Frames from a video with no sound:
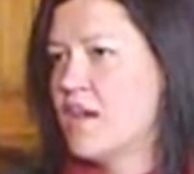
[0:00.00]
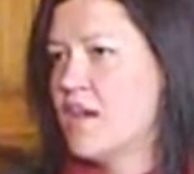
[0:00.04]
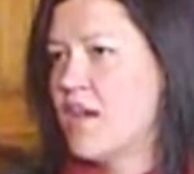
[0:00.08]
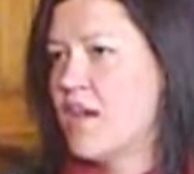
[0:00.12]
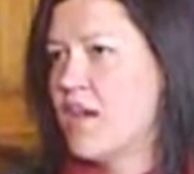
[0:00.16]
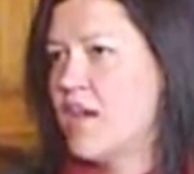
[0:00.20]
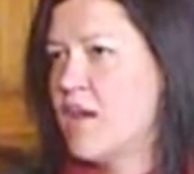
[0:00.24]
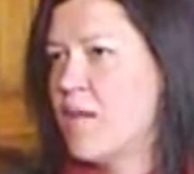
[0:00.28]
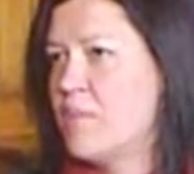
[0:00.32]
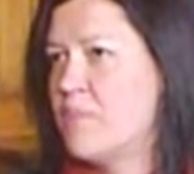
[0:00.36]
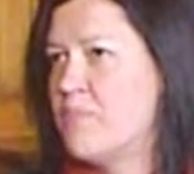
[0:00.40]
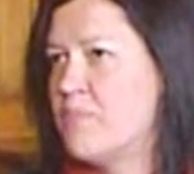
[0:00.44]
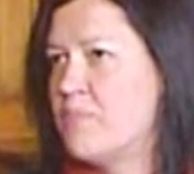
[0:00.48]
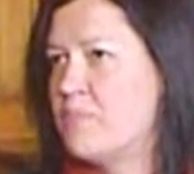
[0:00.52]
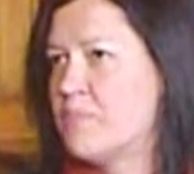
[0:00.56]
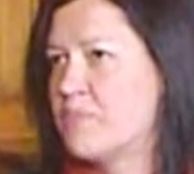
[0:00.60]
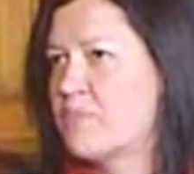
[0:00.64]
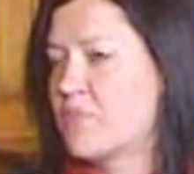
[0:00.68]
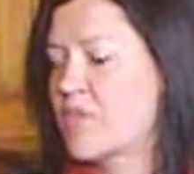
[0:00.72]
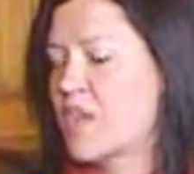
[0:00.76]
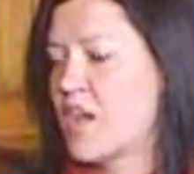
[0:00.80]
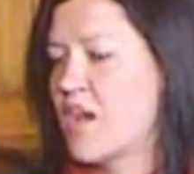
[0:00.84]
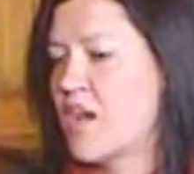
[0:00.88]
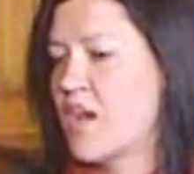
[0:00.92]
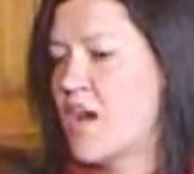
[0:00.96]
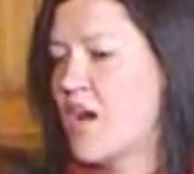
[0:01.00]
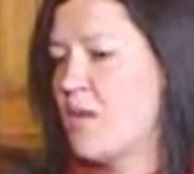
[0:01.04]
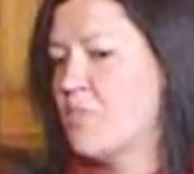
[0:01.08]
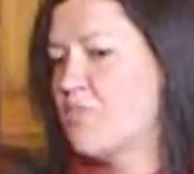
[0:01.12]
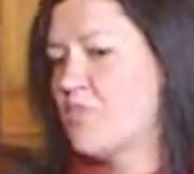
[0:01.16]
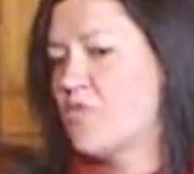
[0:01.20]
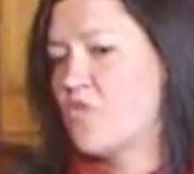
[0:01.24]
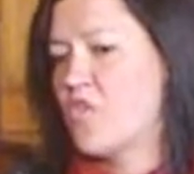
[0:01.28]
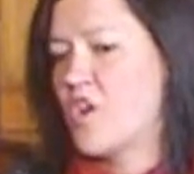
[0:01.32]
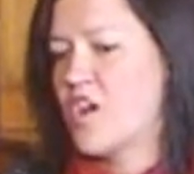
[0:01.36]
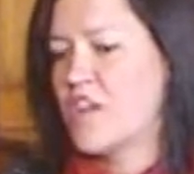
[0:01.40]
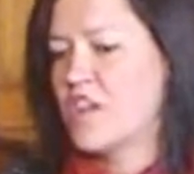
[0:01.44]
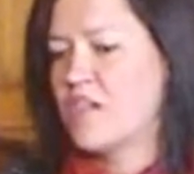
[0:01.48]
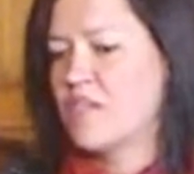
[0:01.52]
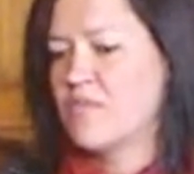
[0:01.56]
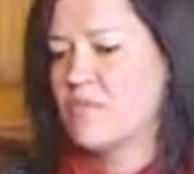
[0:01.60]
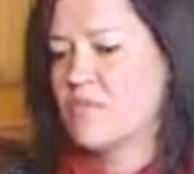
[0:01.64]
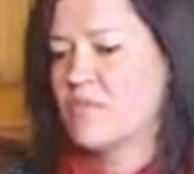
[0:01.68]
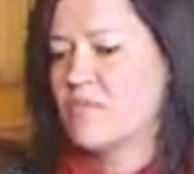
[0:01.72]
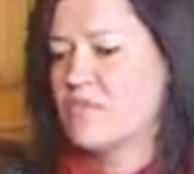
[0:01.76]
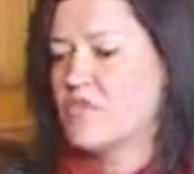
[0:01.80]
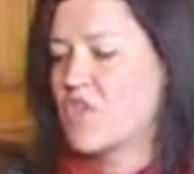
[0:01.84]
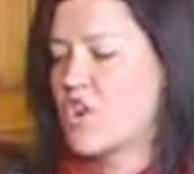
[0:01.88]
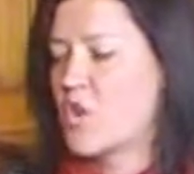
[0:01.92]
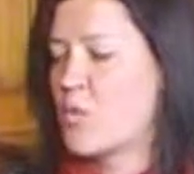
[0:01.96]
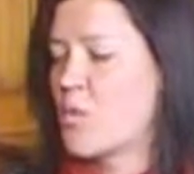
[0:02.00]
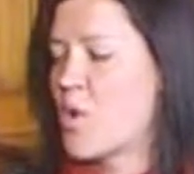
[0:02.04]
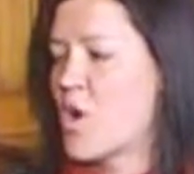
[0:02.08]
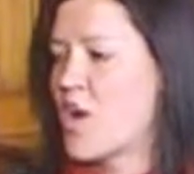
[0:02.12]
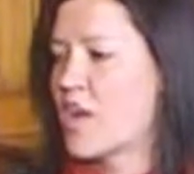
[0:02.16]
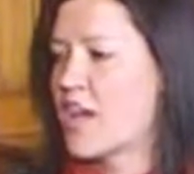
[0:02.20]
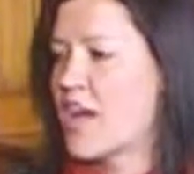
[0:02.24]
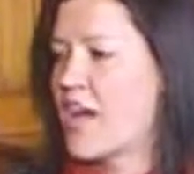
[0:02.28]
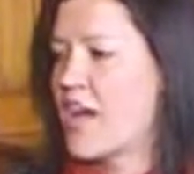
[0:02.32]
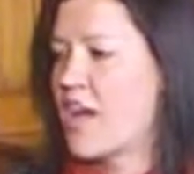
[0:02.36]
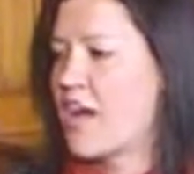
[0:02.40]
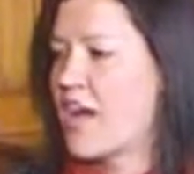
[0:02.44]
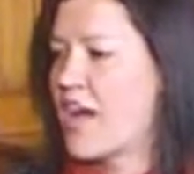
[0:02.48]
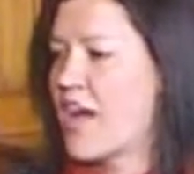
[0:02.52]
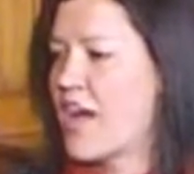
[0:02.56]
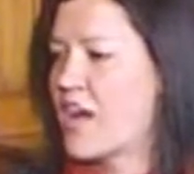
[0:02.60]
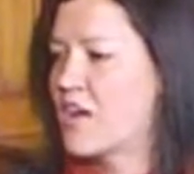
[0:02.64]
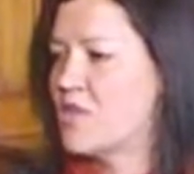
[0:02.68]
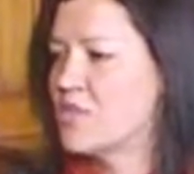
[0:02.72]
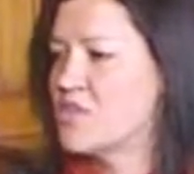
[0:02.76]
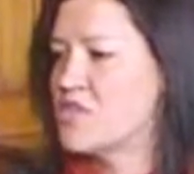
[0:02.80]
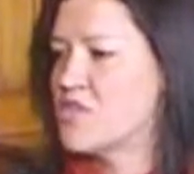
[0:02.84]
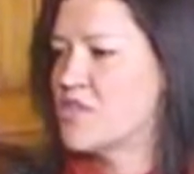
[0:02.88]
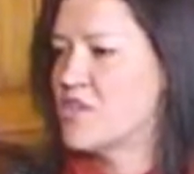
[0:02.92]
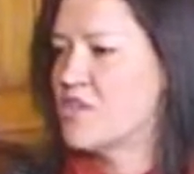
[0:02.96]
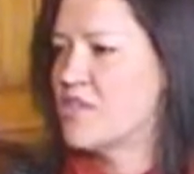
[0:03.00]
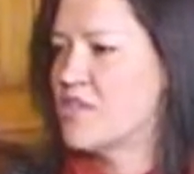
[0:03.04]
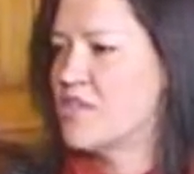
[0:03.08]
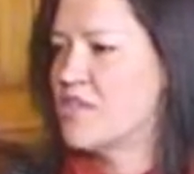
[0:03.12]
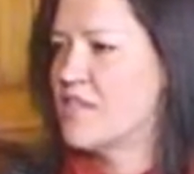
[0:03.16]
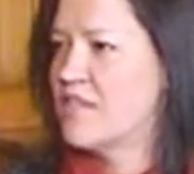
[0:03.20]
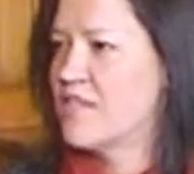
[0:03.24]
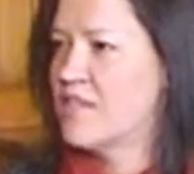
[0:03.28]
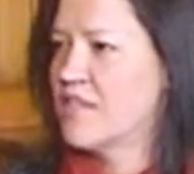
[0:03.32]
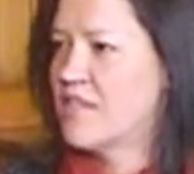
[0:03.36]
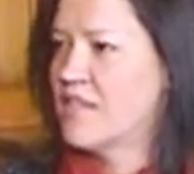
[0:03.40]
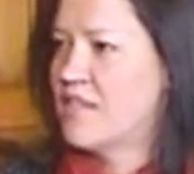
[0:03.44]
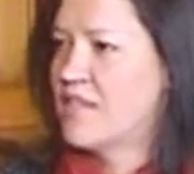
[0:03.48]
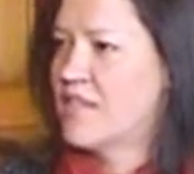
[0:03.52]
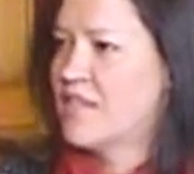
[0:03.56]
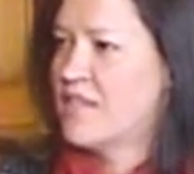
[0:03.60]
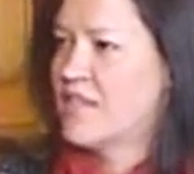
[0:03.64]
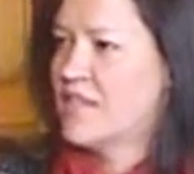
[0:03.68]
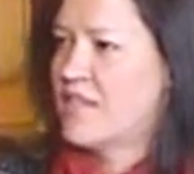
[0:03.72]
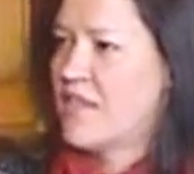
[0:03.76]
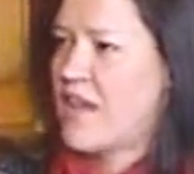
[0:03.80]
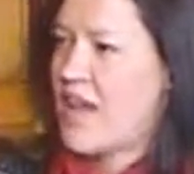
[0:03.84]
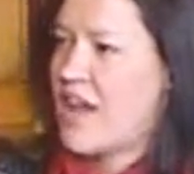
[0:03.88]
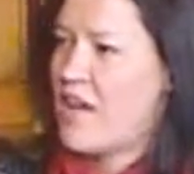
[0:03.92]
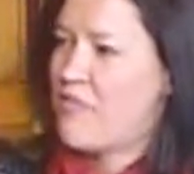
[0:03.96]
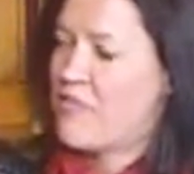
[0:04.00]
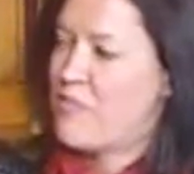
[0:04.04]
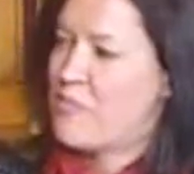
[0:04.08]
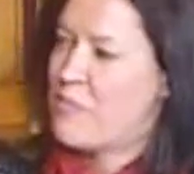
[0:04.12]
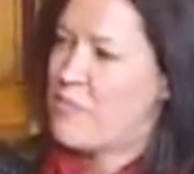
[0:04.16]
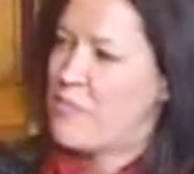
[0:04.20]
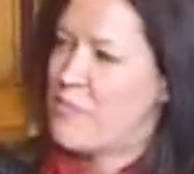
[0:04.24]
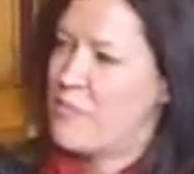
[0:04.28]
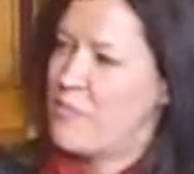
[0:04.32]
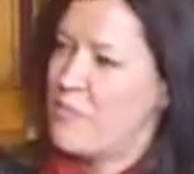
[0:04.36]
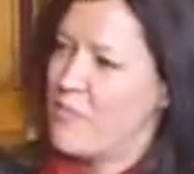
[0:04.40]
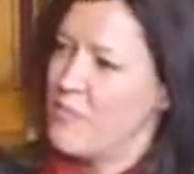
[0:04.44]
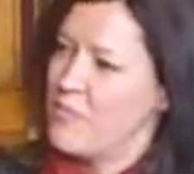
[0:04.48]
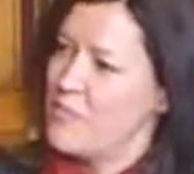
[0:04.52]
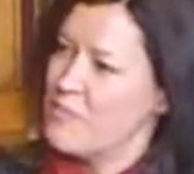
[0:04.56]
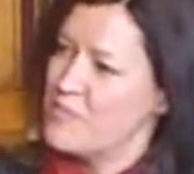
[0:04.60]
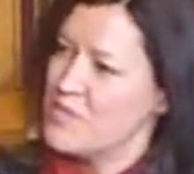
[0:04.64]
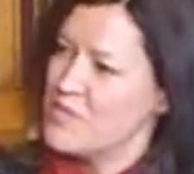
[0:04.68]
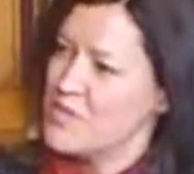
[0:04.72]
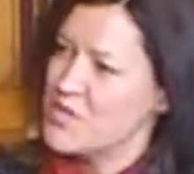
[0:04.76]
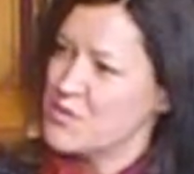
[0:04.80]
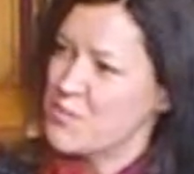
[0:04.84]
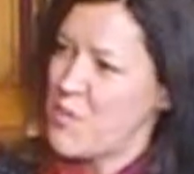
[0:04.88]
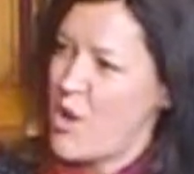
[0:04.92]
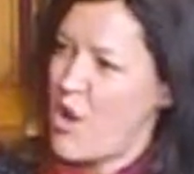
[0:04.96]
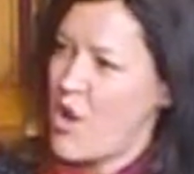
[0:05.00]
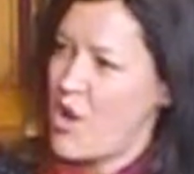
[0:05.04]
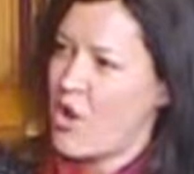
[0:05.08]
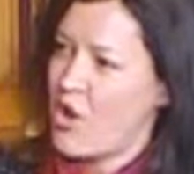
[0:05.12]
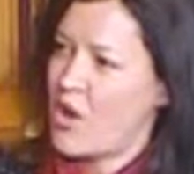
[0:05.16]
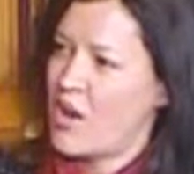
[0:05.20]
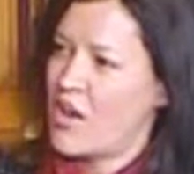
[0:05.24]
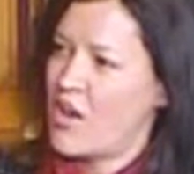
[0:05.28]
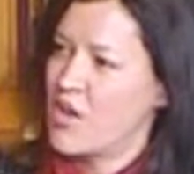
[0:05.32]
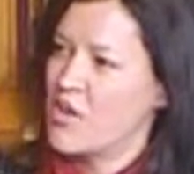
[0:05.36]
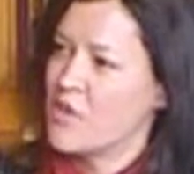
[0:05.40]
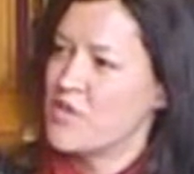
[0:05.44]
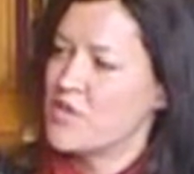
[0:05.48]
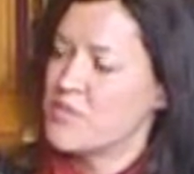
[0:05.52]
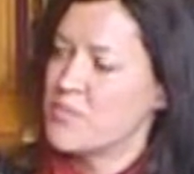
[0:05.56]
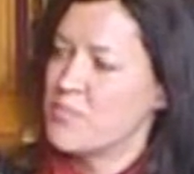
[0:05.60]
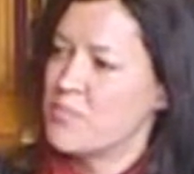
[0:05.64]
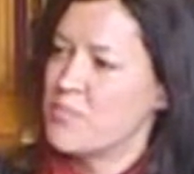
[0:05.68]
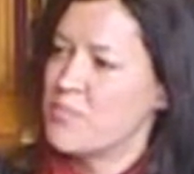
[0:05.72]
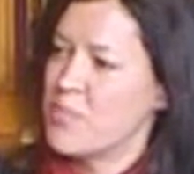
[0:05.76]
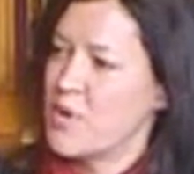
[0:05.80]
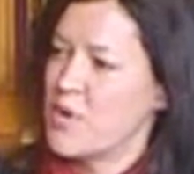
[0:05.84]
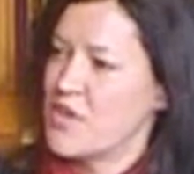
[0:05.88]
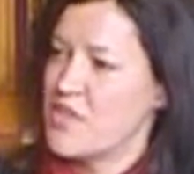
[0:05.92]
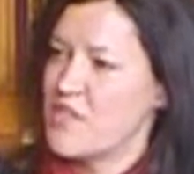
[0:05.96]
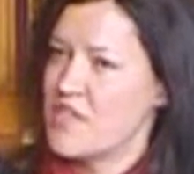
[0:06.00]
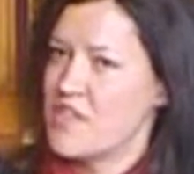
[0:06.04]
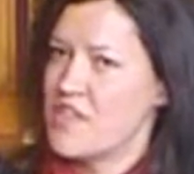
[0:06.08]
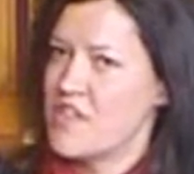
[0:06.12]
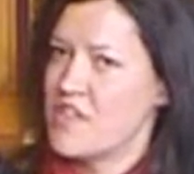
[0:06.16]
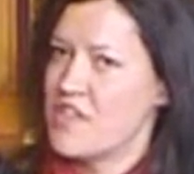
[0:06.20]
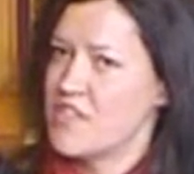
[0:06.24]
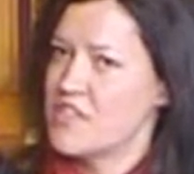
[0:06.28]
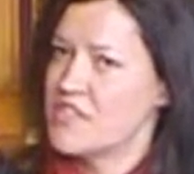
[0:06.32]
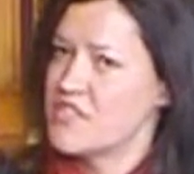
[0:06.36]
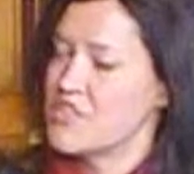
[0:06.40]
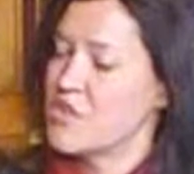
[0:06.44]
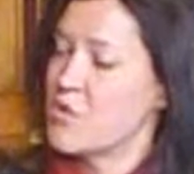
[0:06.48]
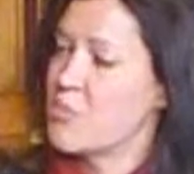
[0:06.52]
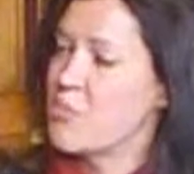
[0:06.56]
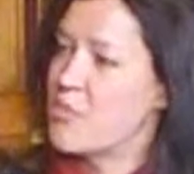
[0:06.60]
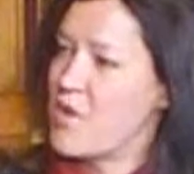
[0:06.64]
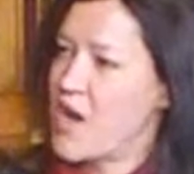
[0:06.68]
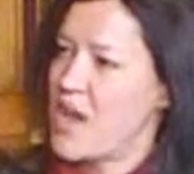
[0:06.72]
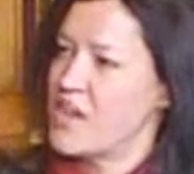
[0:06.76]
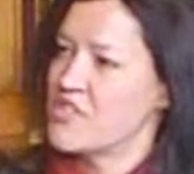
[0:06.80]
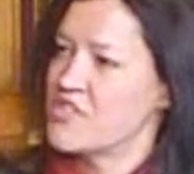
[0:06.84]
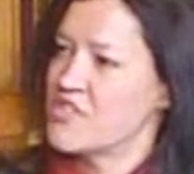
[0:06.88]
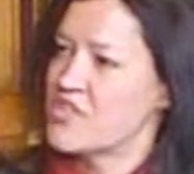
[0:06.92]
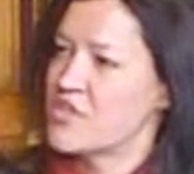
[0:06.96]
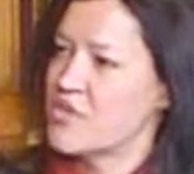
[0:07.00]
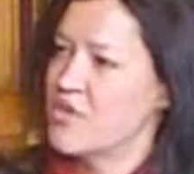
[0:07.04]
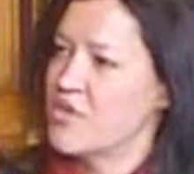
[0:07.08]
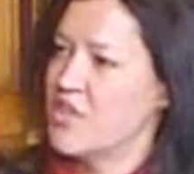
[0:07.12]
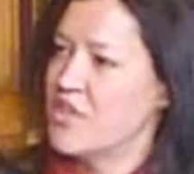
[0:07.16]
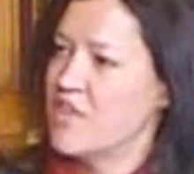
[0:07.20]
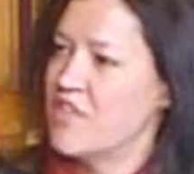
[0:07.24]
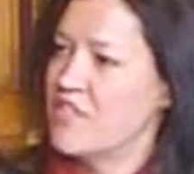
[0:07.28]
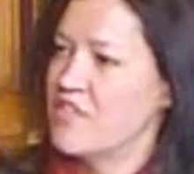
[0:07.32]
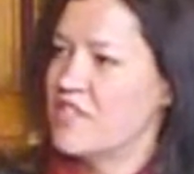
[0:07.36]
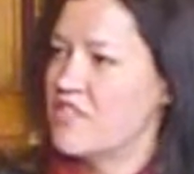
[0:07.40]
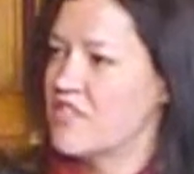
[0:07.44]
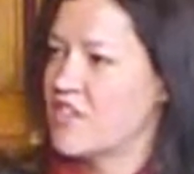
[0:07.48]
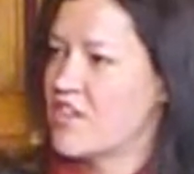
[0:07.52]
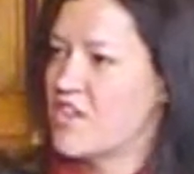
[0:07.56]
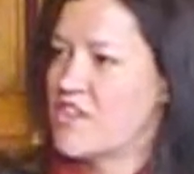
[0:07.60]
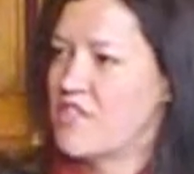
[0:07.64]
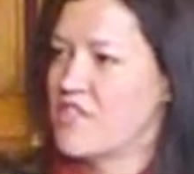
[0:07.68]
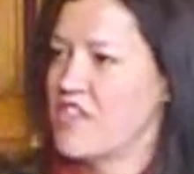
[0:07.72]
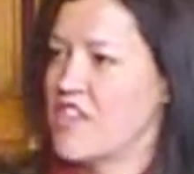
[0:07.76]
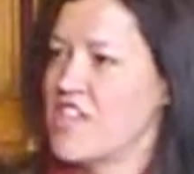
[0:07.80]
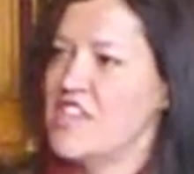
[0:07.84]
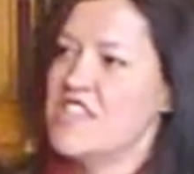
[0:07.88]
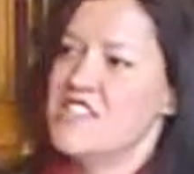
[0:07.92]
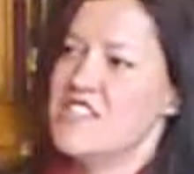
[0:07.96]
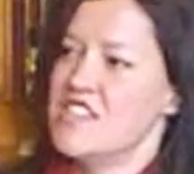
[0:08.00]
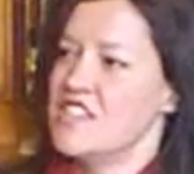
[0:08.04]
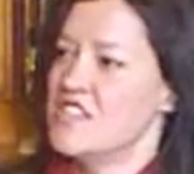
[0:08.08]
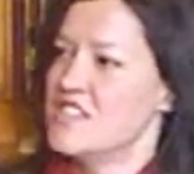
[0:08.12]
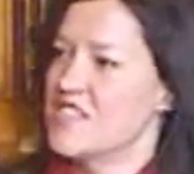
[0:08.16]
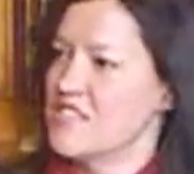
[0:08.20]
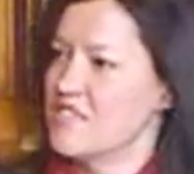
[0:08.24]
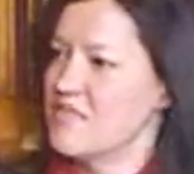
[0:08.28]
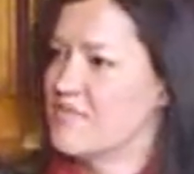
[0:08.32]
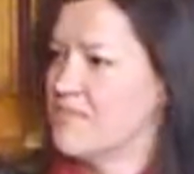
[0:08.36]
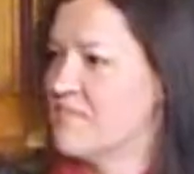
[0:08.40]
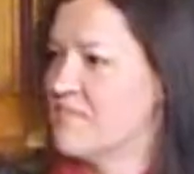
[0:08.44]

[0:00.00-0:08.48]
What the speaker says: I'm trying to work out how to have smart clothes, but that are still practical and kind of easy to